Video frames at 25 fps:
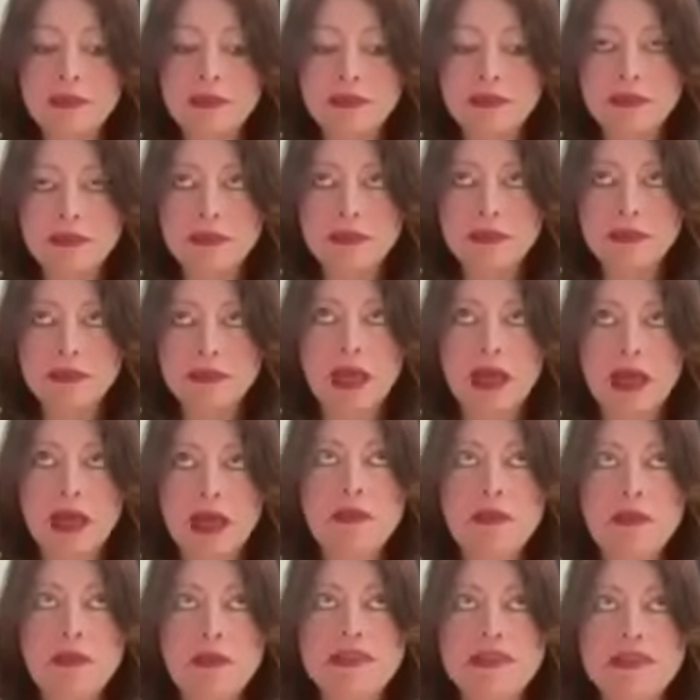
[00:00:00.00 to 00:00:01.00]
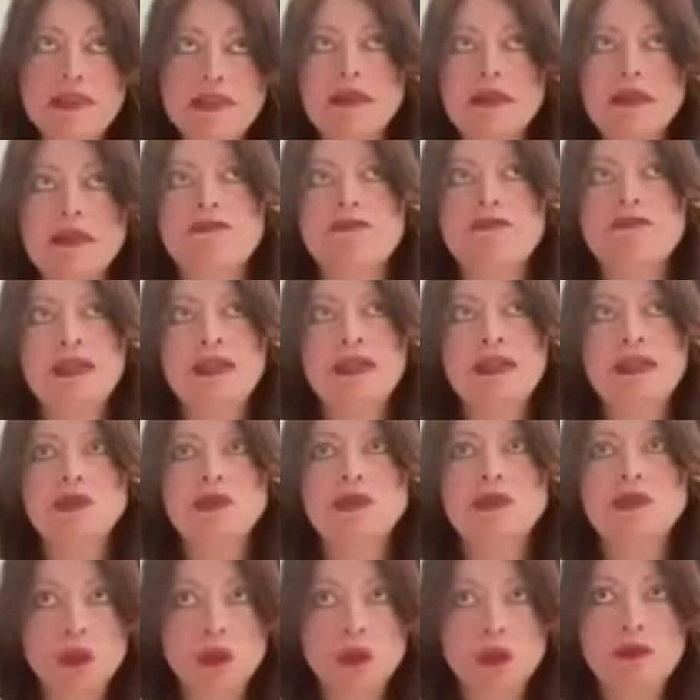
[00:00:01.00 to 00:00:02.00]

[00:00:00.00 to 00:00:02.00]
I was in clairvoyance school,